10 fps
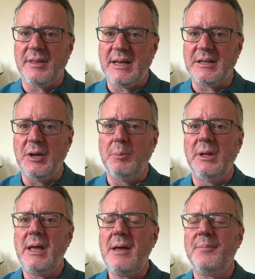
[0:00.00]
think
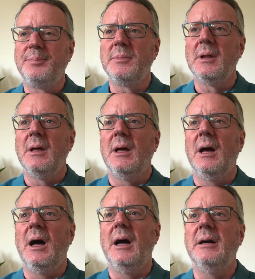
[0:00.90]
nimbly,
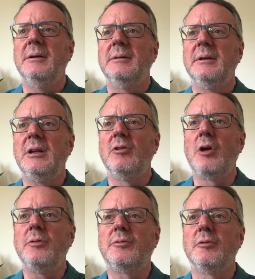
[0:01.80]

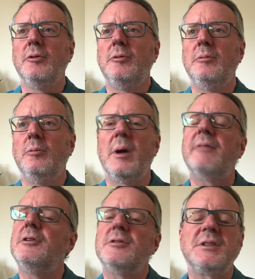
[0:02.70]
go through
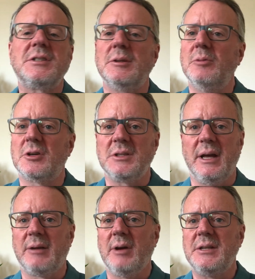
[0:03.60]
whatever your system looks
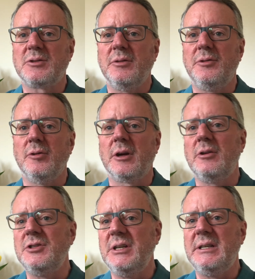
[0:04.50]
like, right? So if you're a
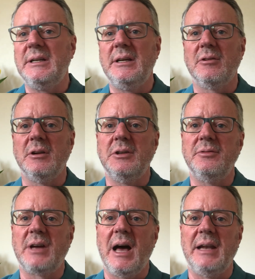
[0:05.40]
good GTDer and
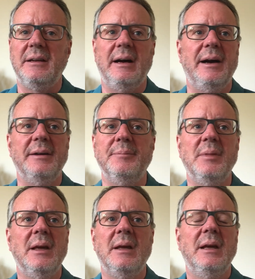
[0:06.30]
you've got
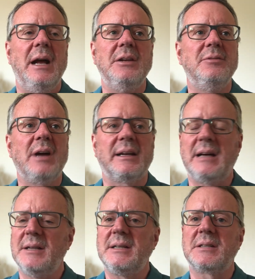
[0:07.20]

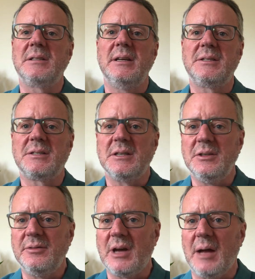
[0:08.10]
context lists and
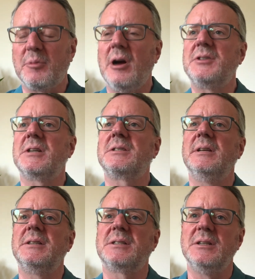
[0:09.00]
you've got projects
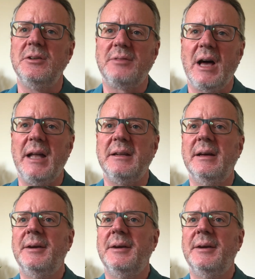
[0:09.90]
lists and you've got